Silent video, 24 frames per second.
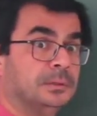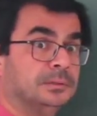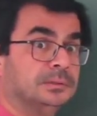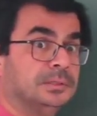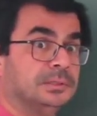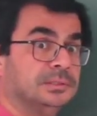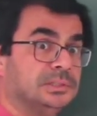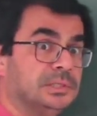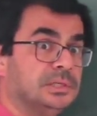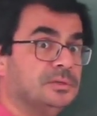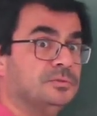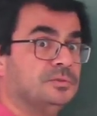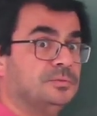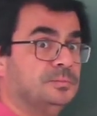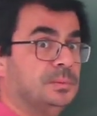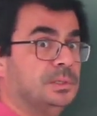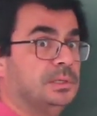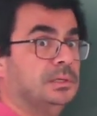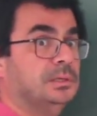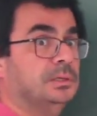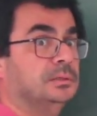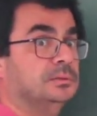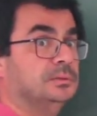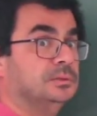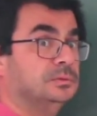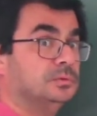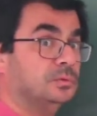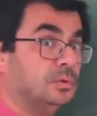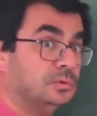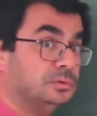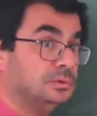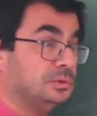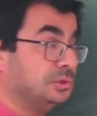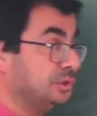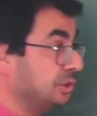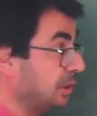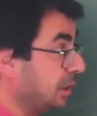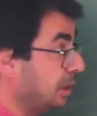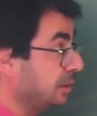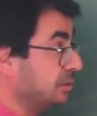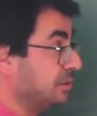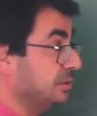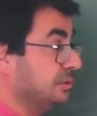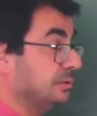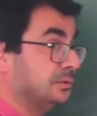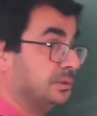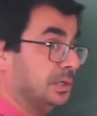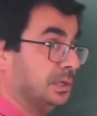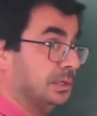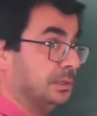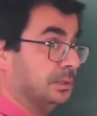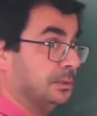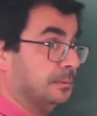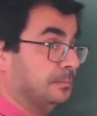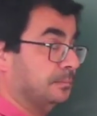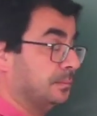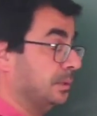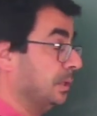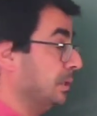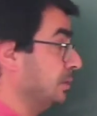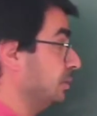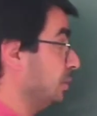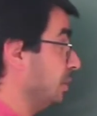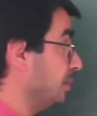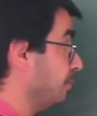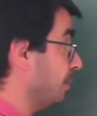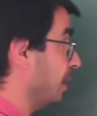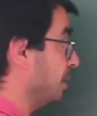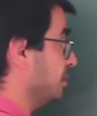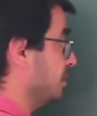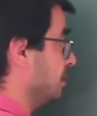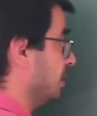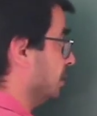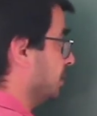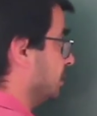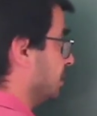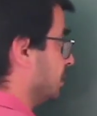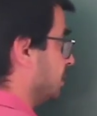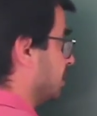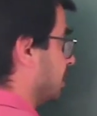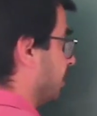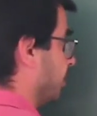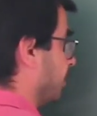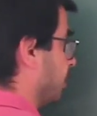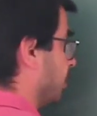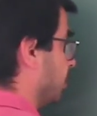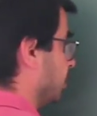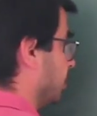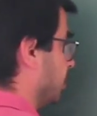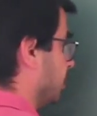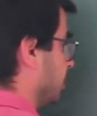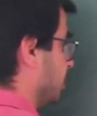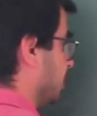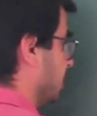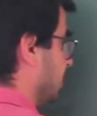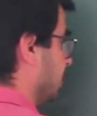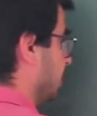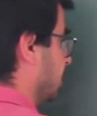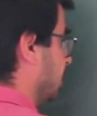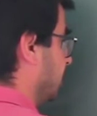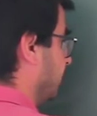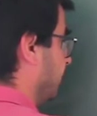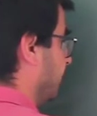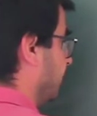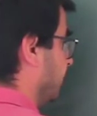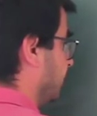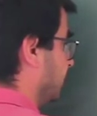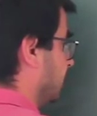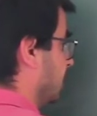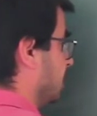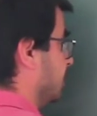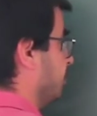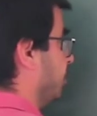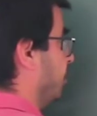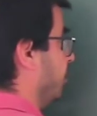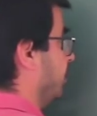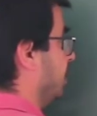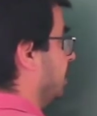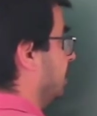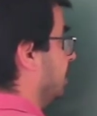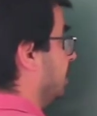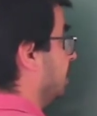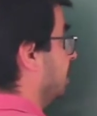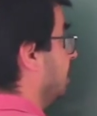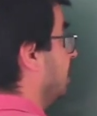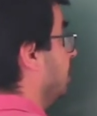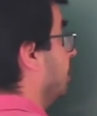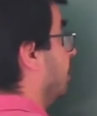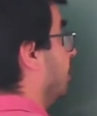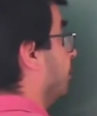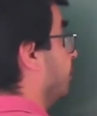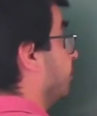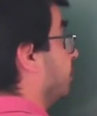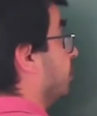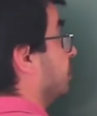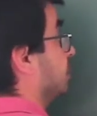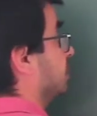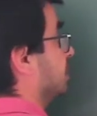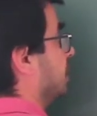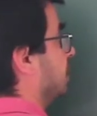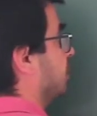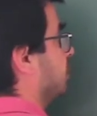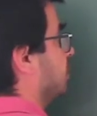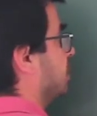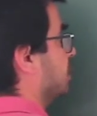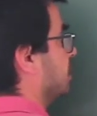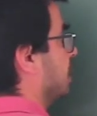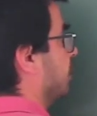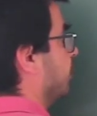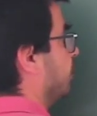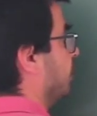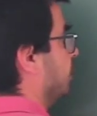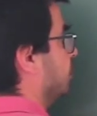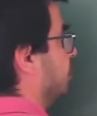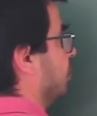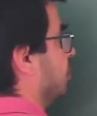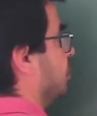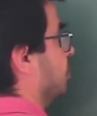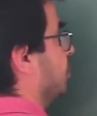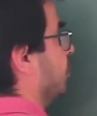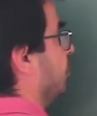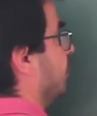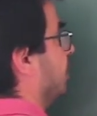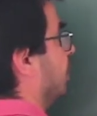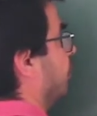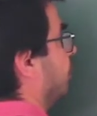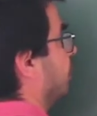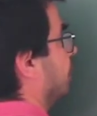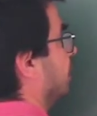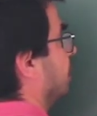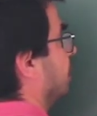That gives me the total charge in the ring, right? So imagine that there are some protons here, it's moving here. Of course, there are also some protons moving over